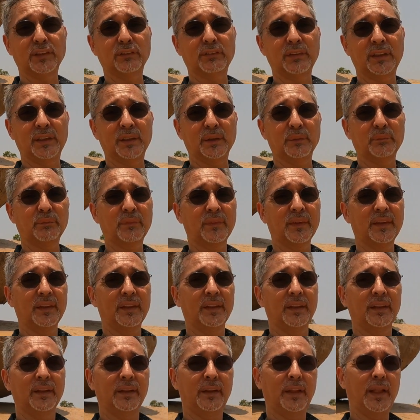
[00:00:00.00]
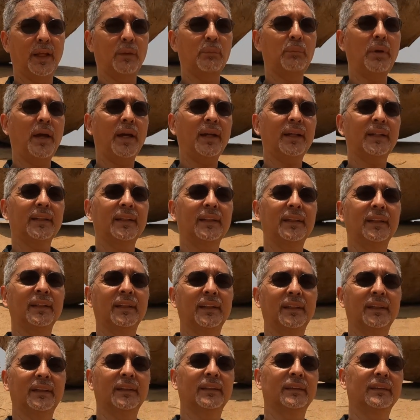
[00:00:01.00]
over here that back in
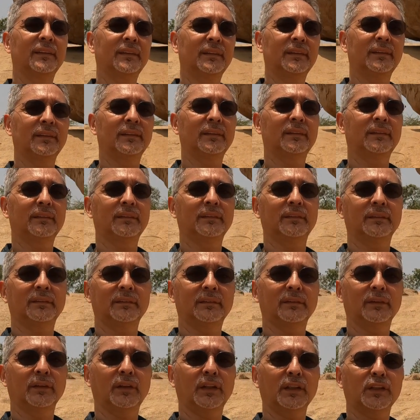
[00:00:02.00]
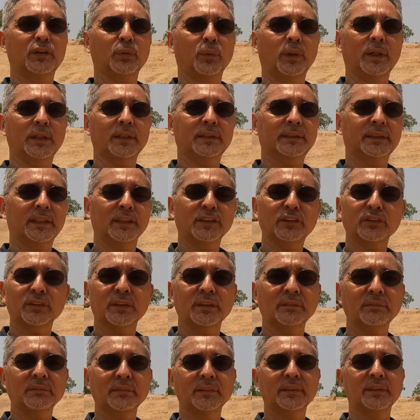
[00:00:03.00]
the early 20th
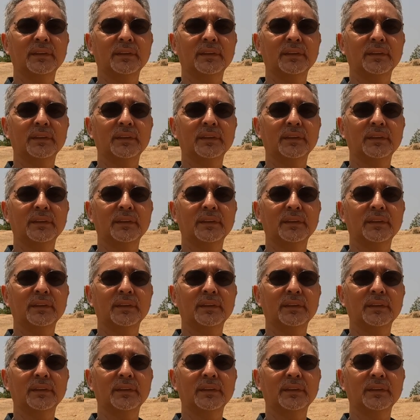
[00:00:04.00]
century,